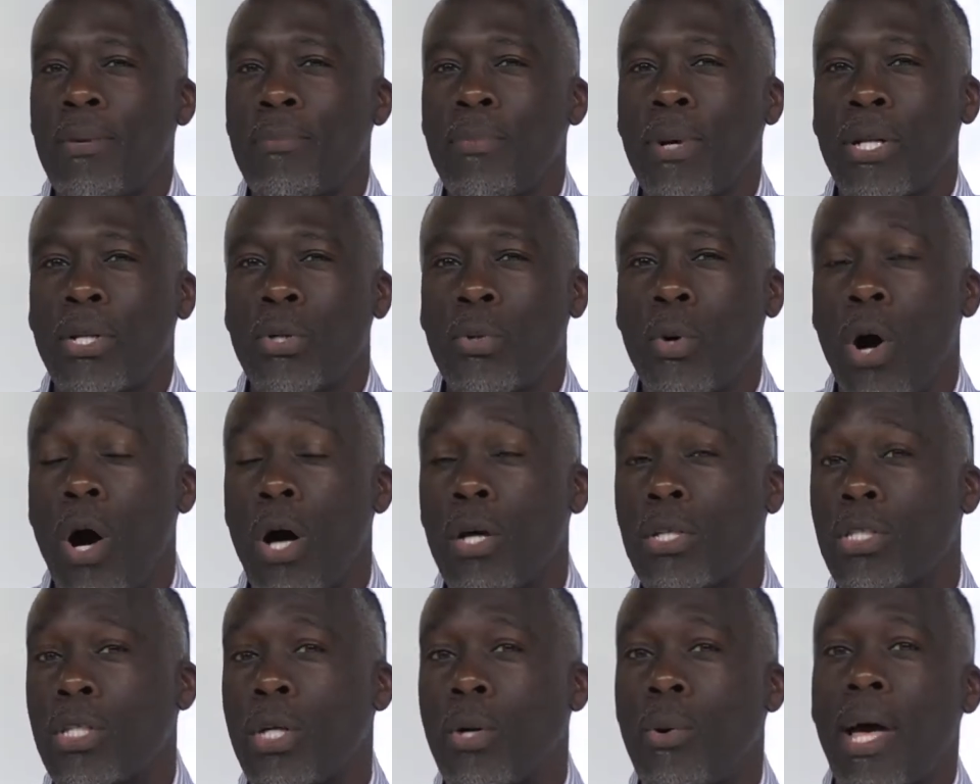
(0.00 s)
but who
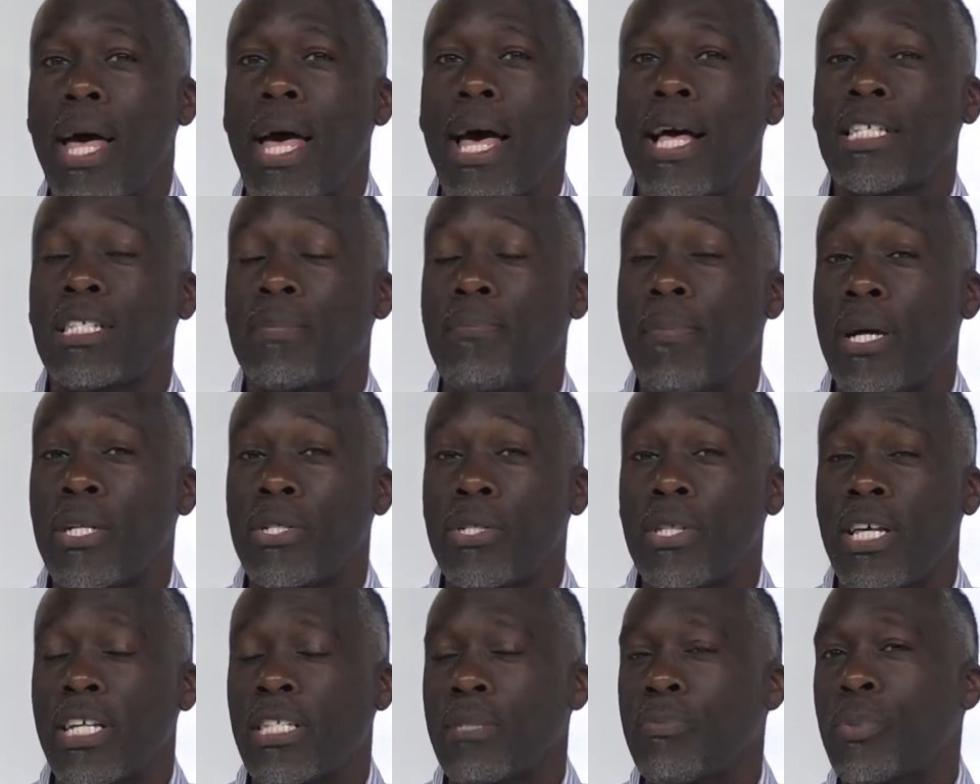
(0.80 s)
also has
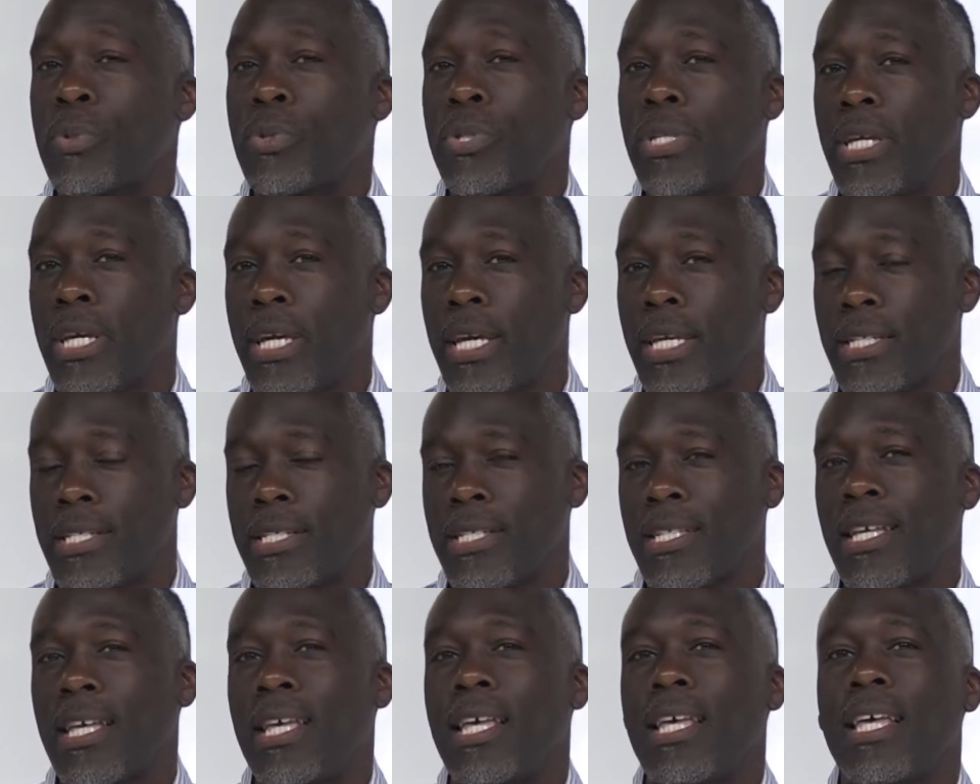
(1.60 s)
special
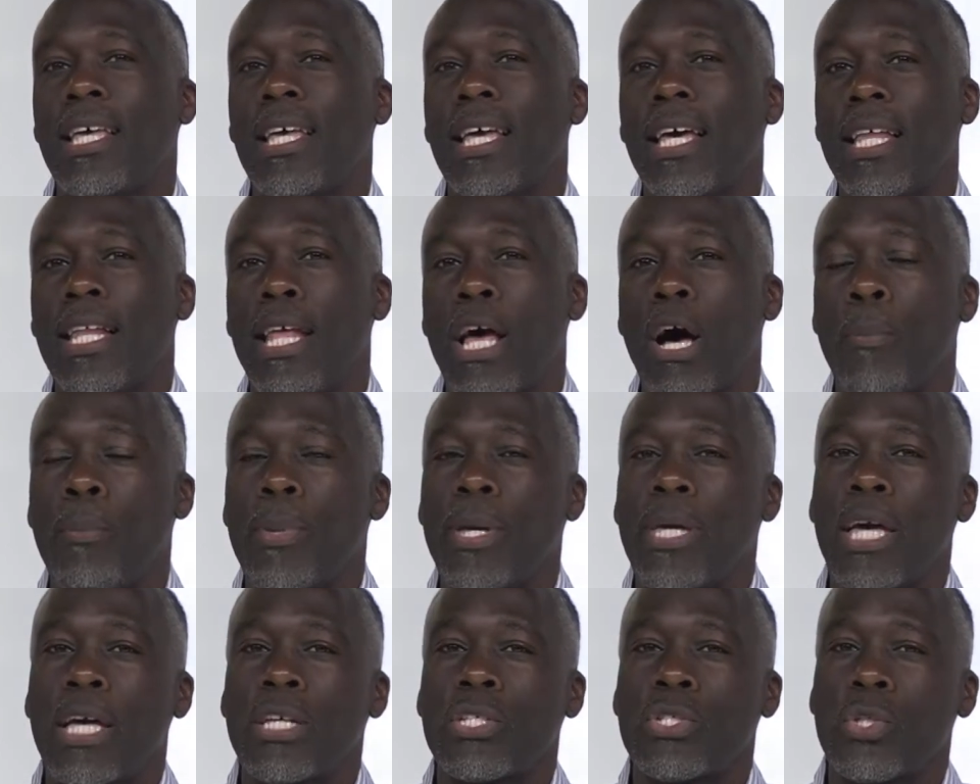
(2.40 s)
expertise in
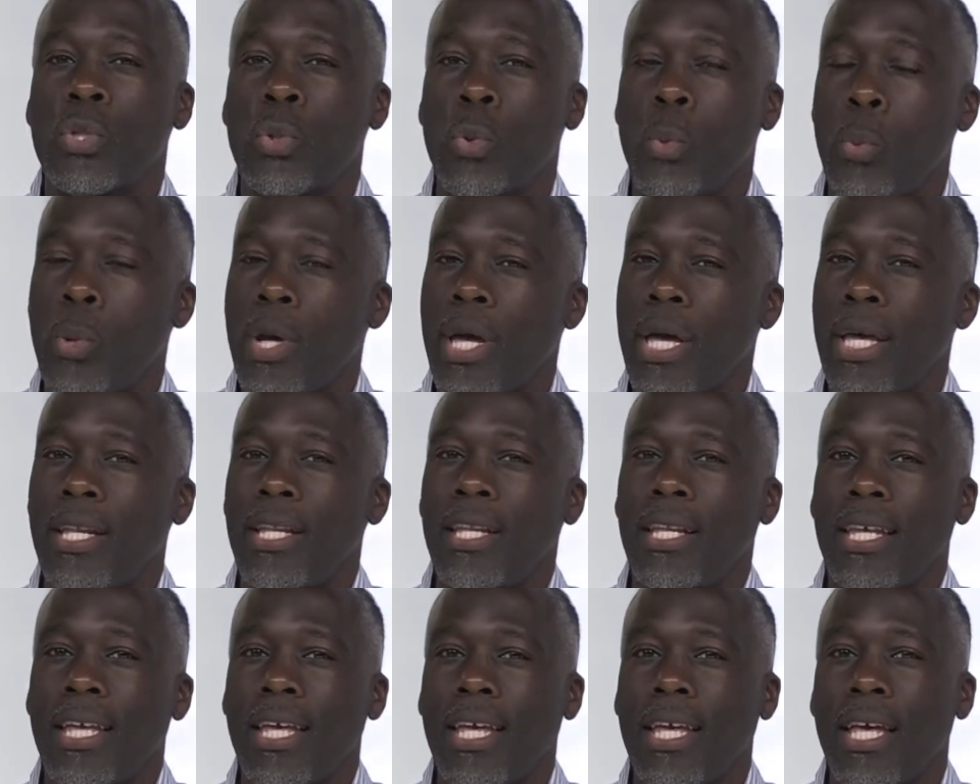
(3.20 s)
helping us to
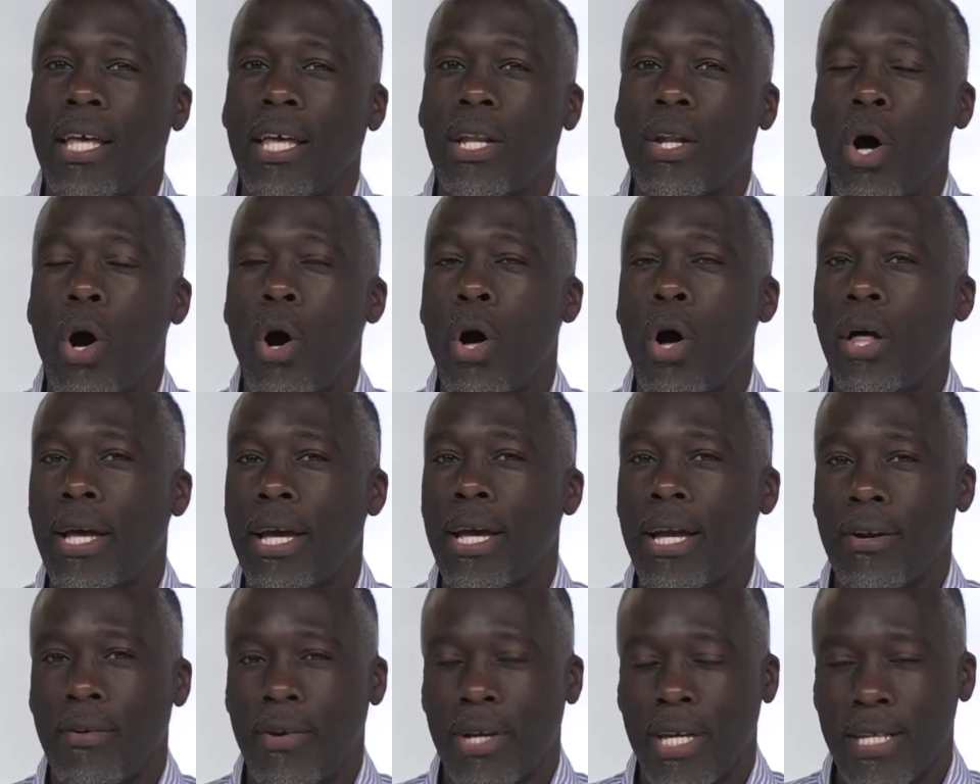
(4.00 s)
win in all
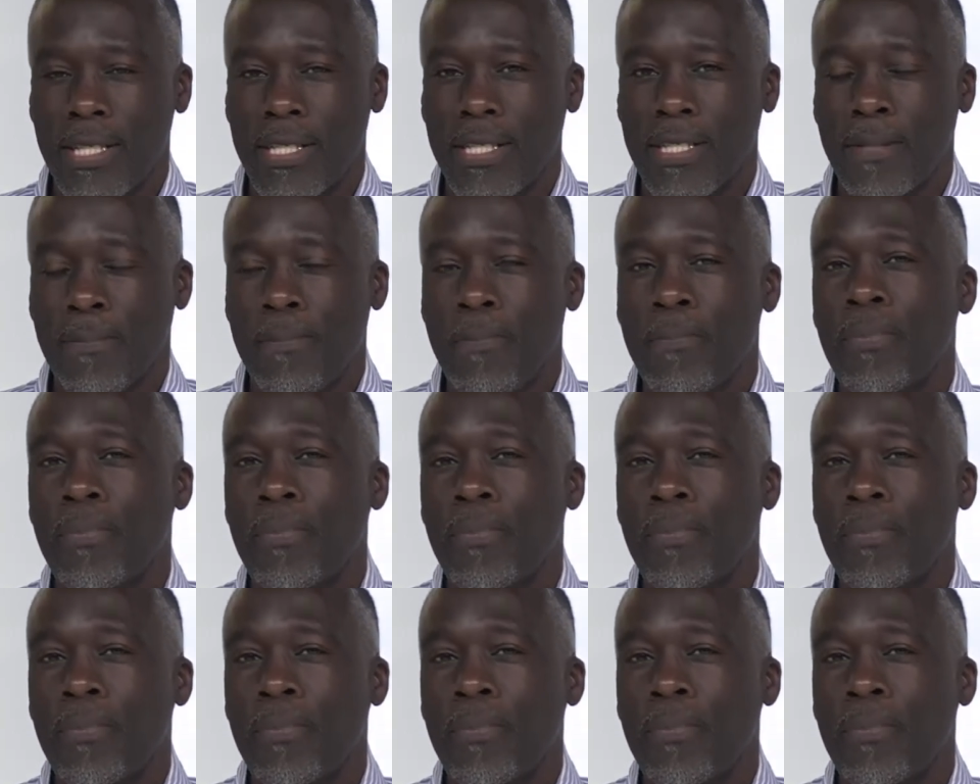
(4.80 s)
areas.